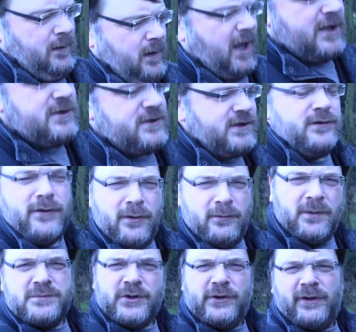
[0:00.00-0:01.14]
And you know what
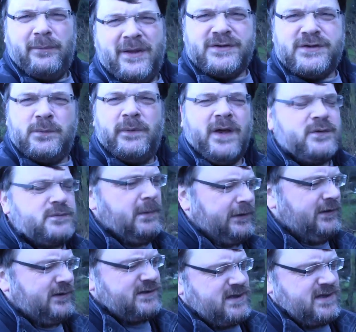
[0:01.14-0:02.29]
I'm talking about. Some of those models that